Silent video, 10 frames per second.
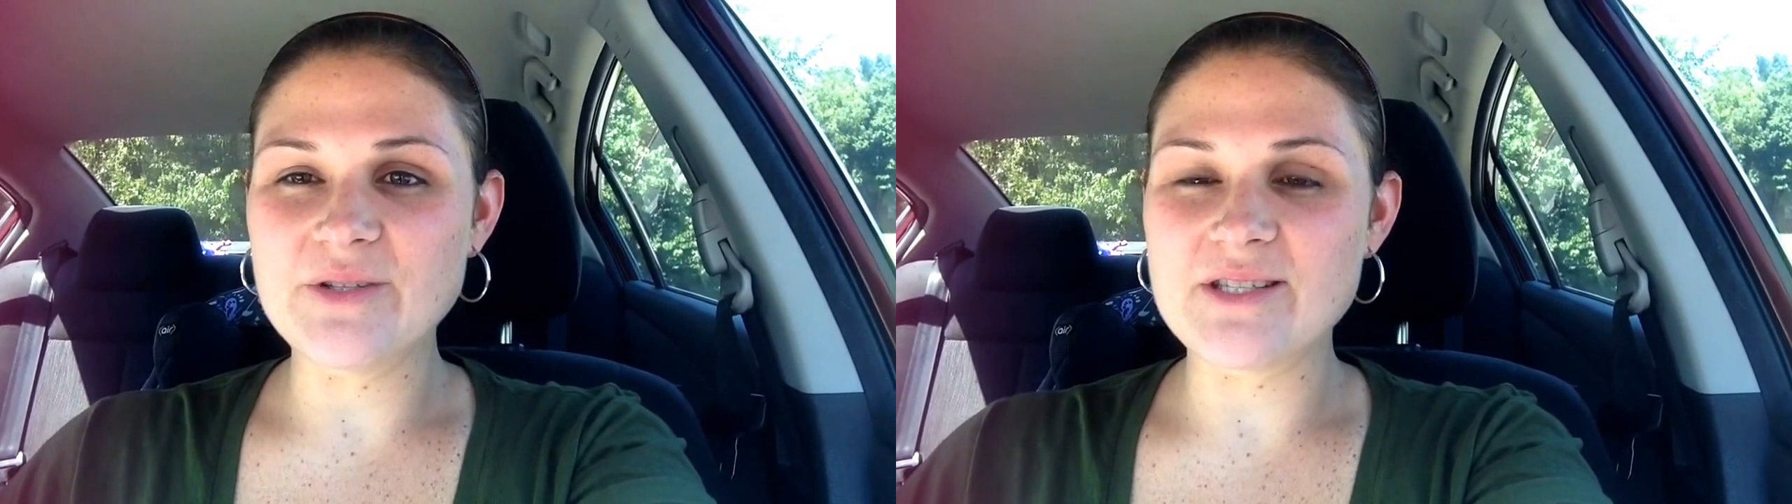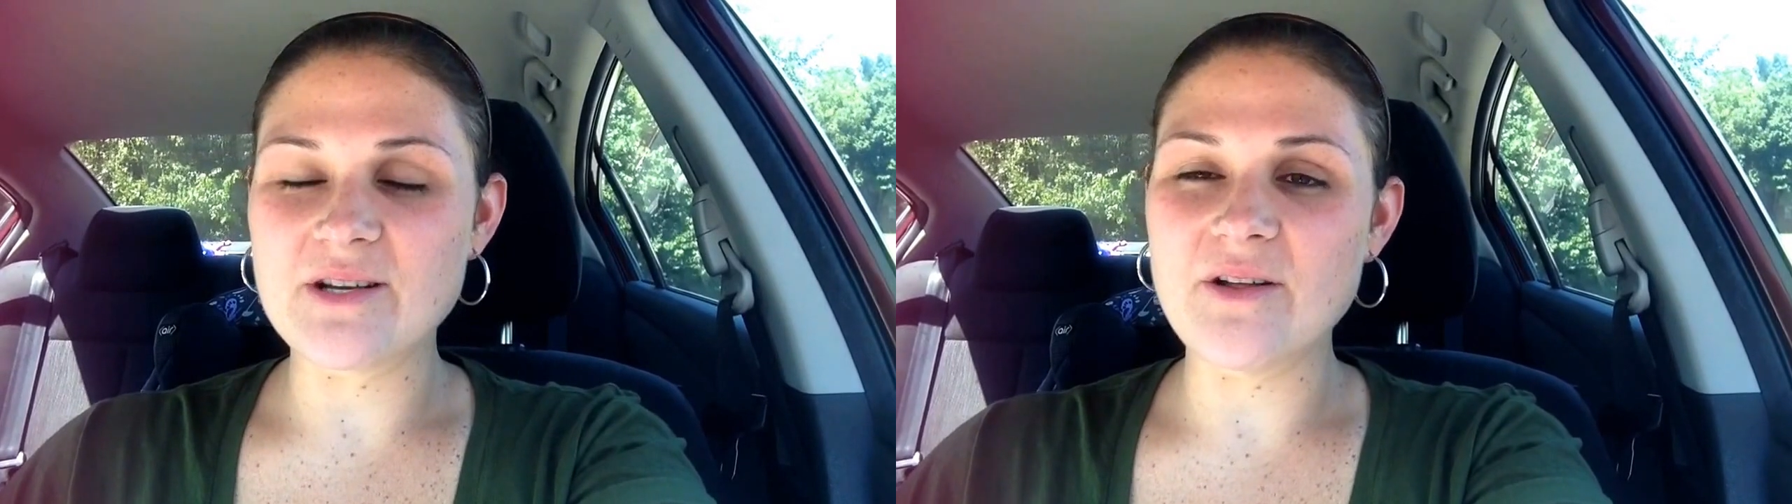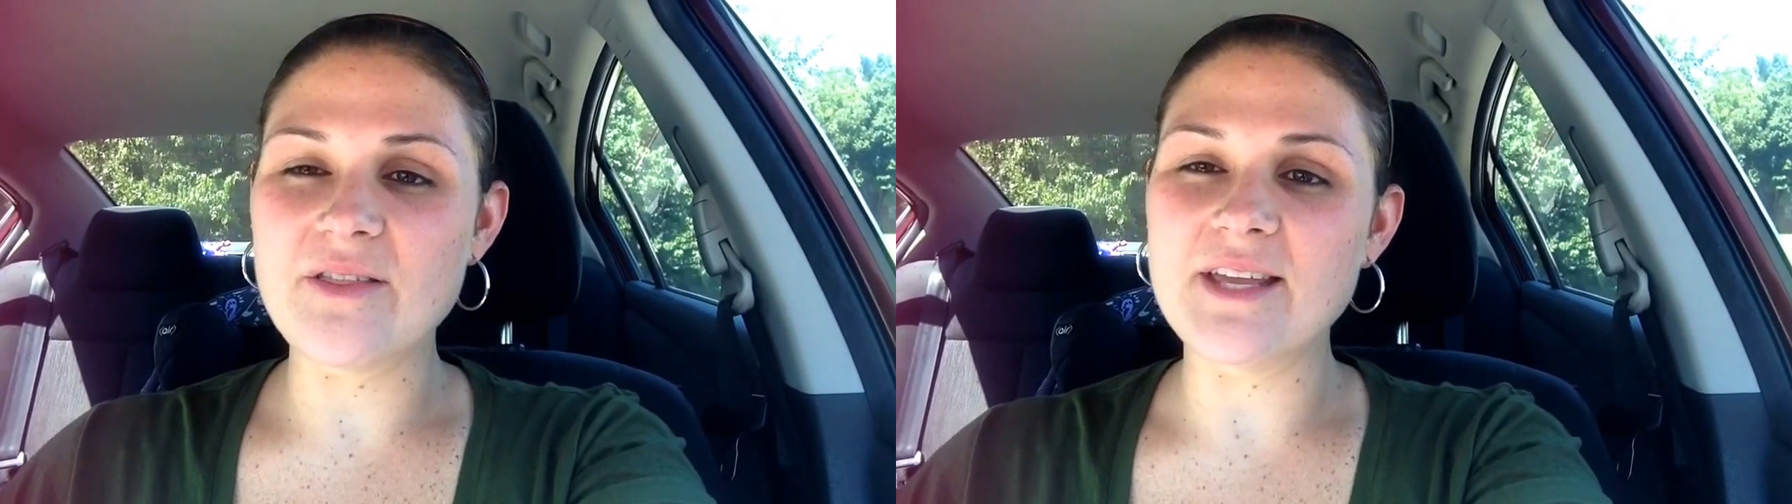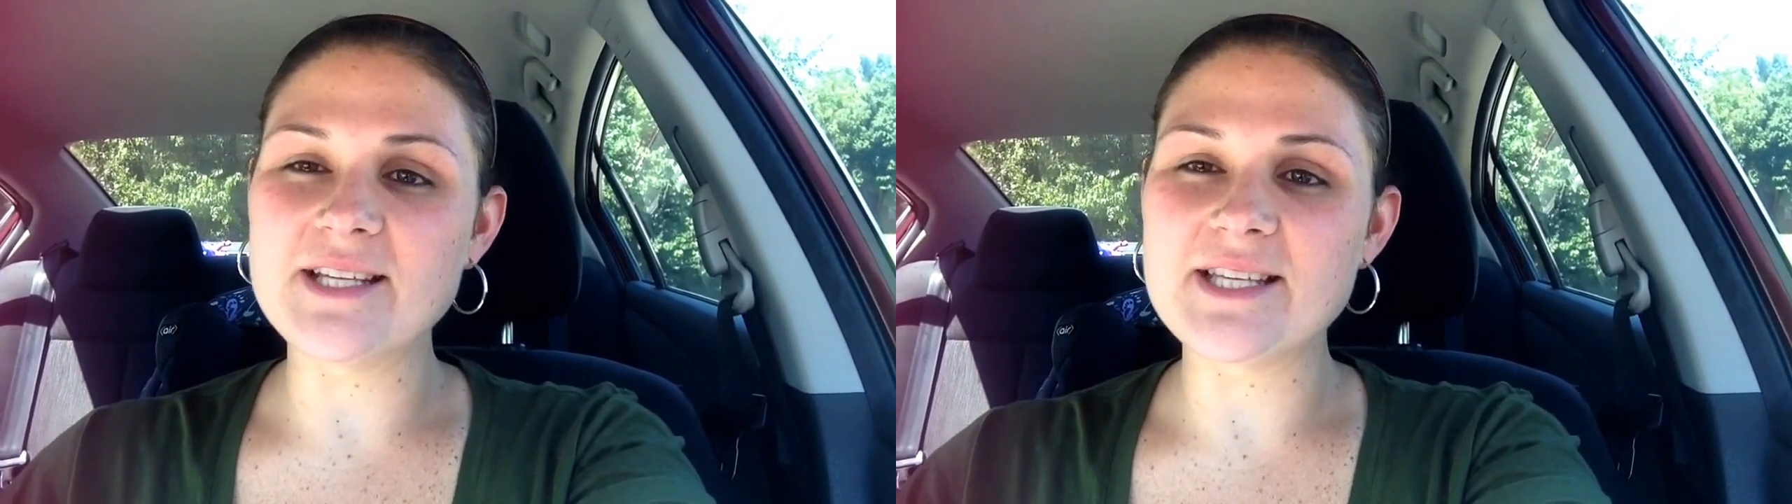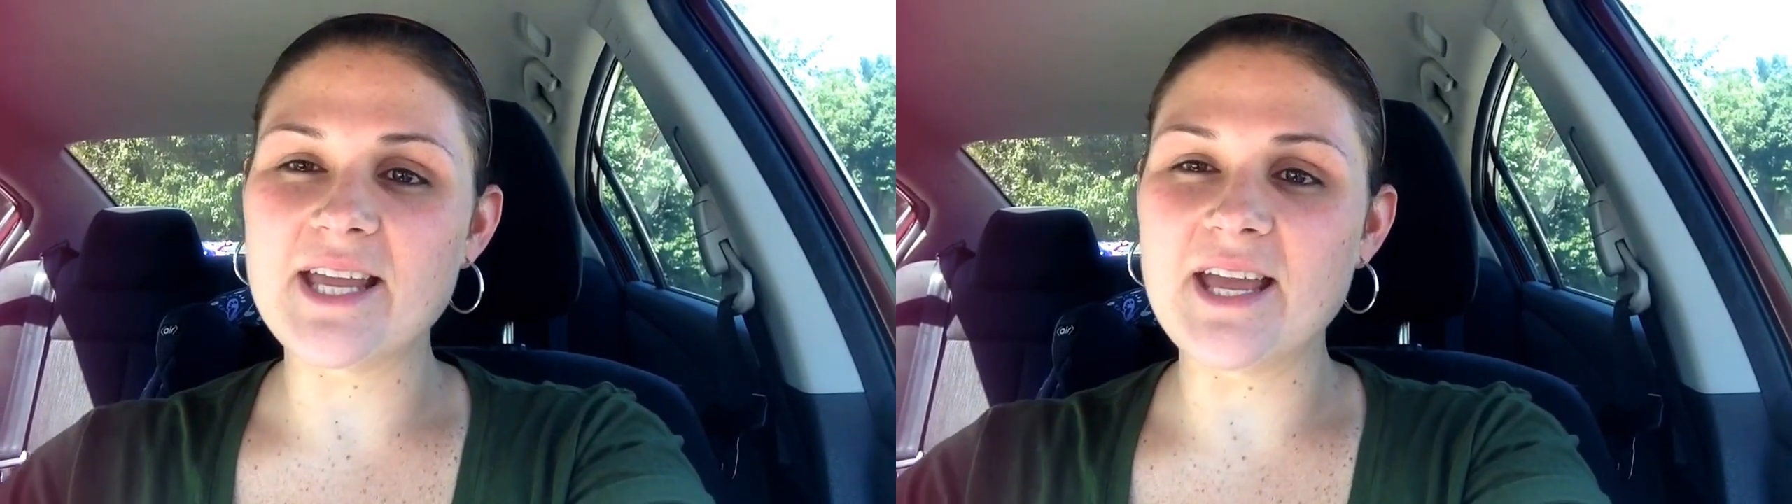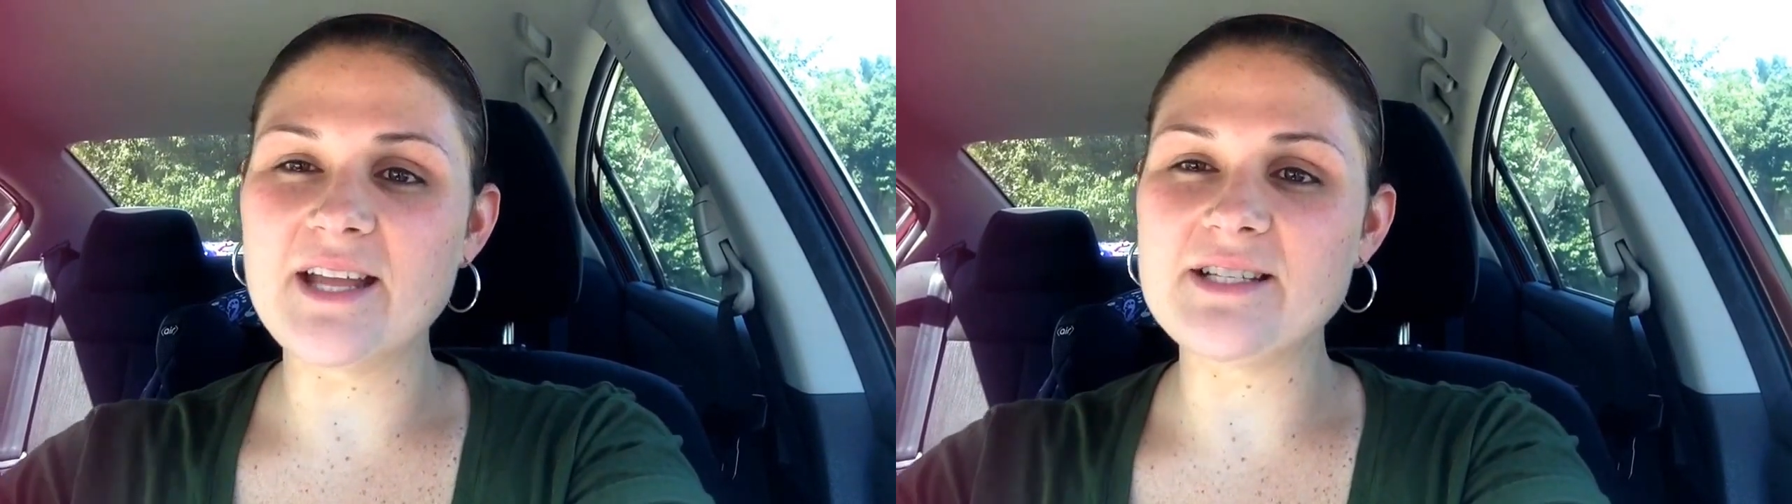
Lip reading: So thanks again